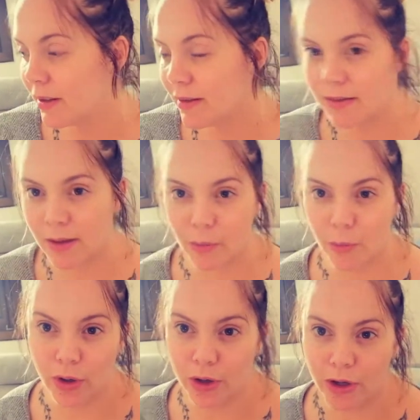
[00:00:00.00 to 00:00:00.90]
some
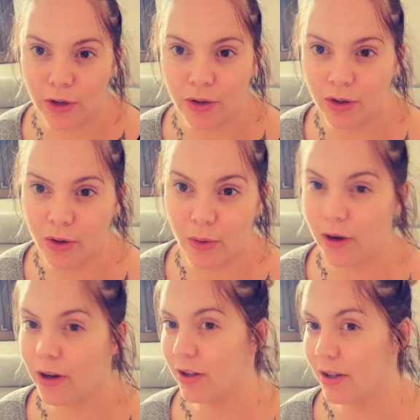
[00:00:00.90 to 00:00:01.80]
work
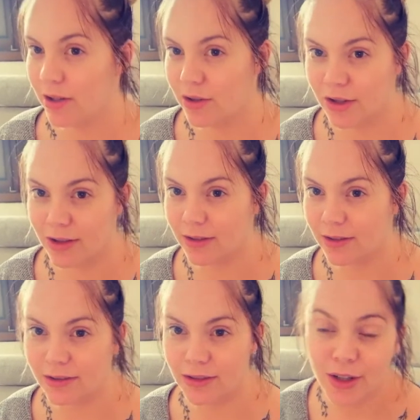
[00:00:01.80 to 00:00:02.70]
or
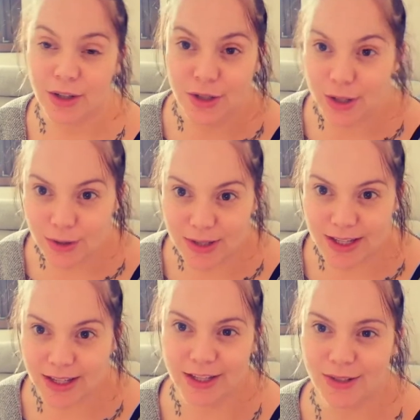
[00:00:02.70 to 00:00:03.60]
kitchen
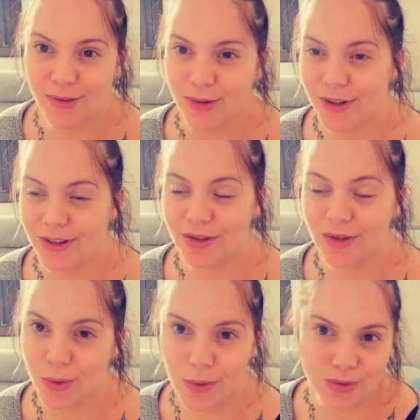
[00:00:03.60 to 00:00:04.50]
duties or
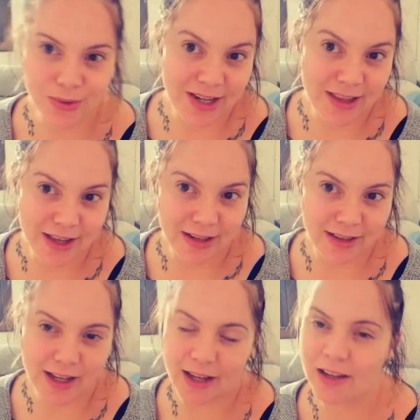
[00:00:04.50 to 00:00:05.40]
chores or anything
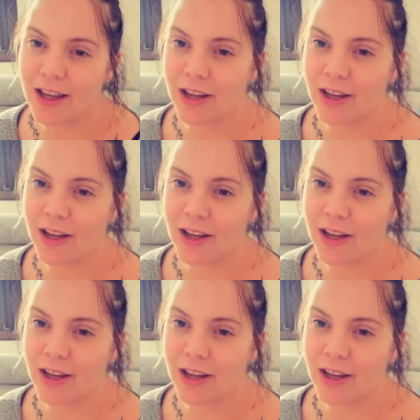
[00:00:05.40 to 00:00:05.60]
like that,